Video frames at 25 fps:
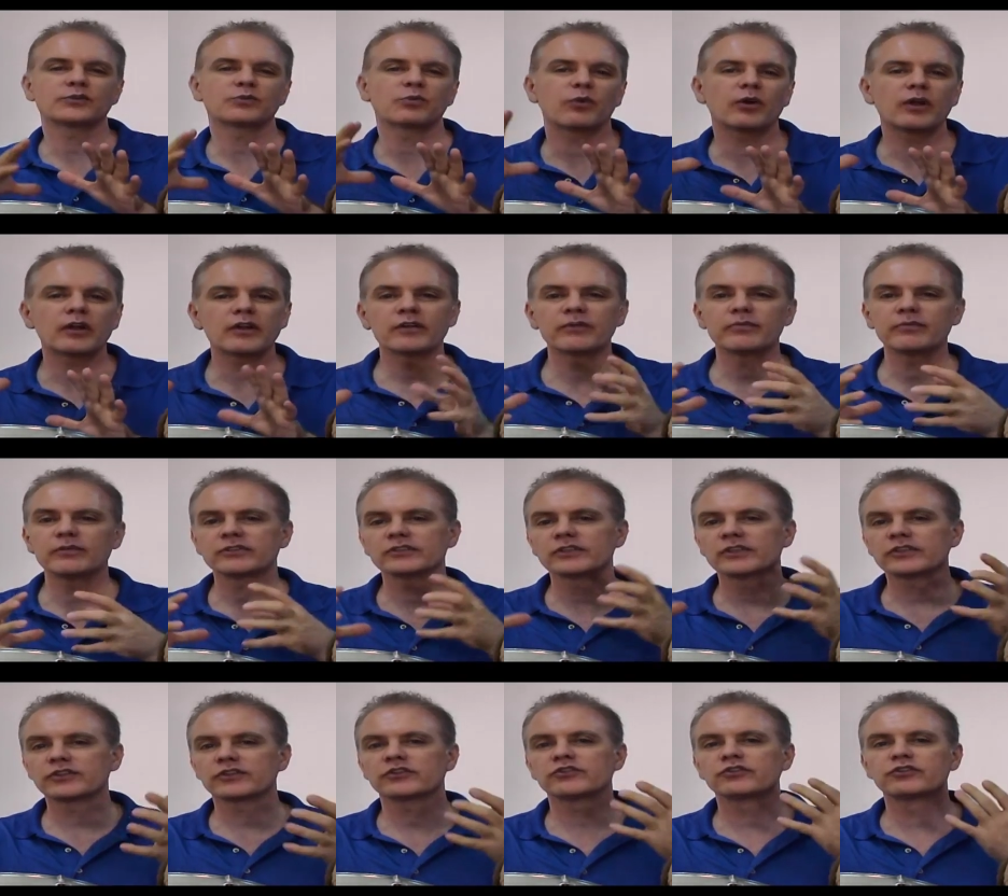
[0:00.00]
What are the
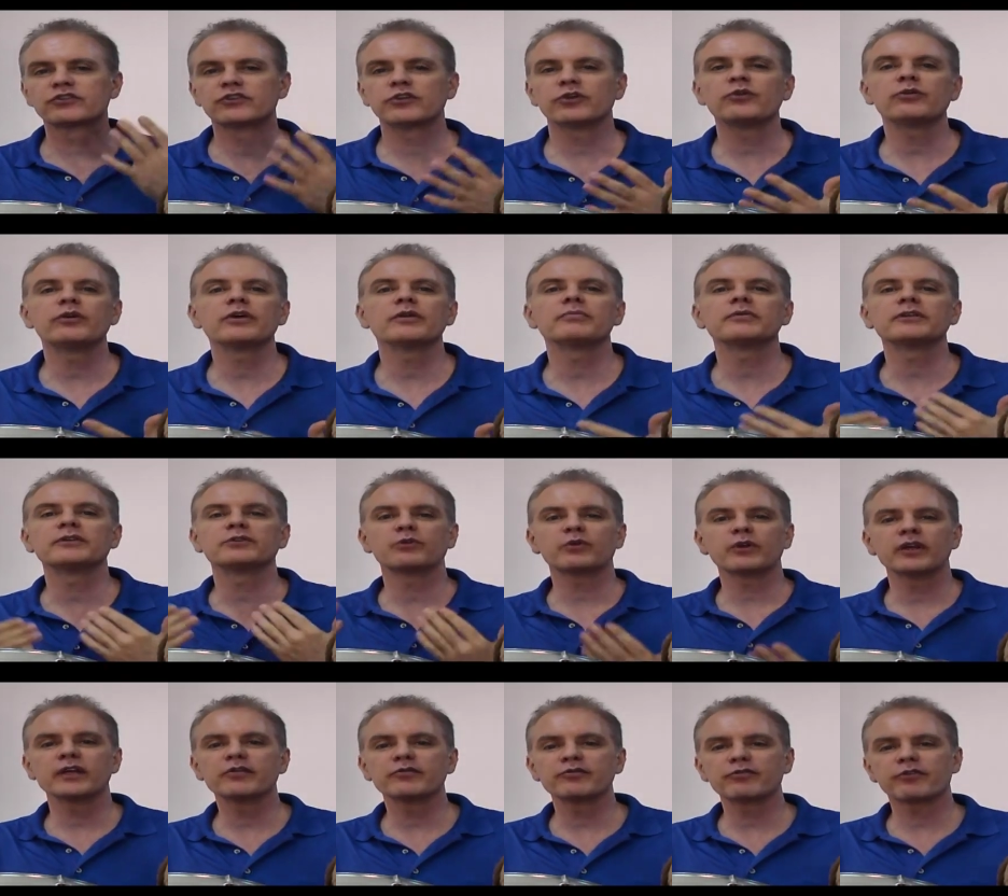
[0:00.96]
musicians doing
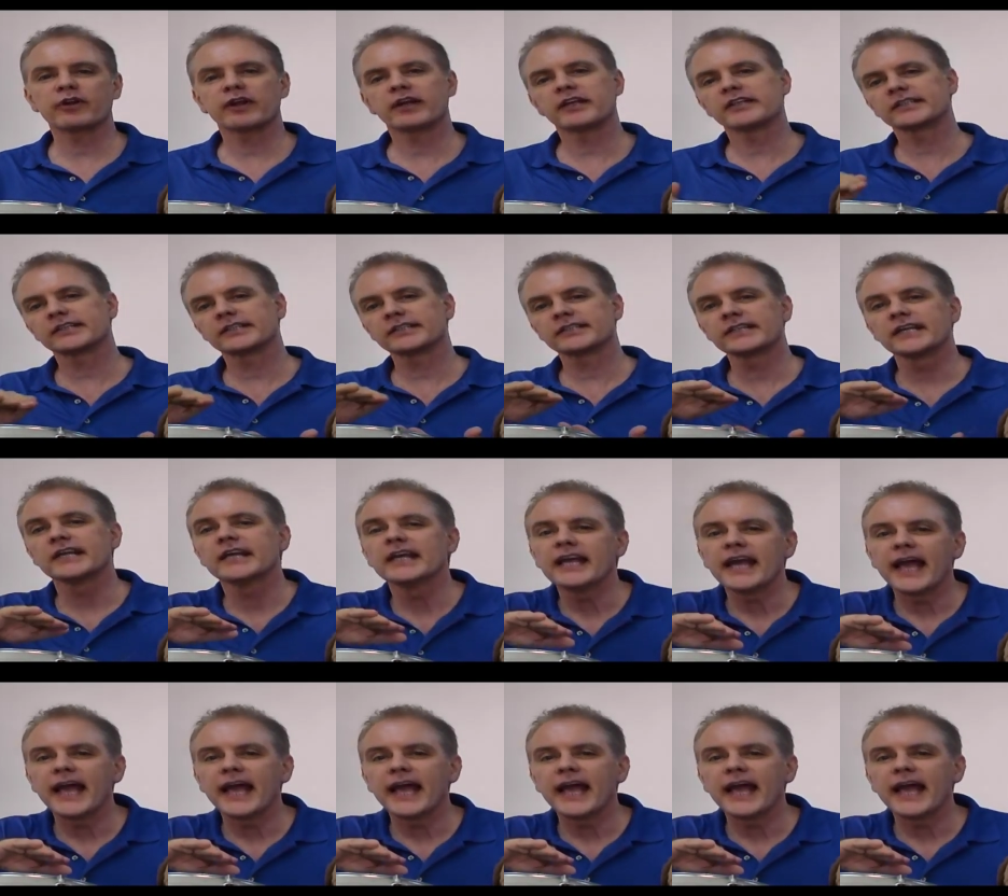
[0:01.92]
between phrases?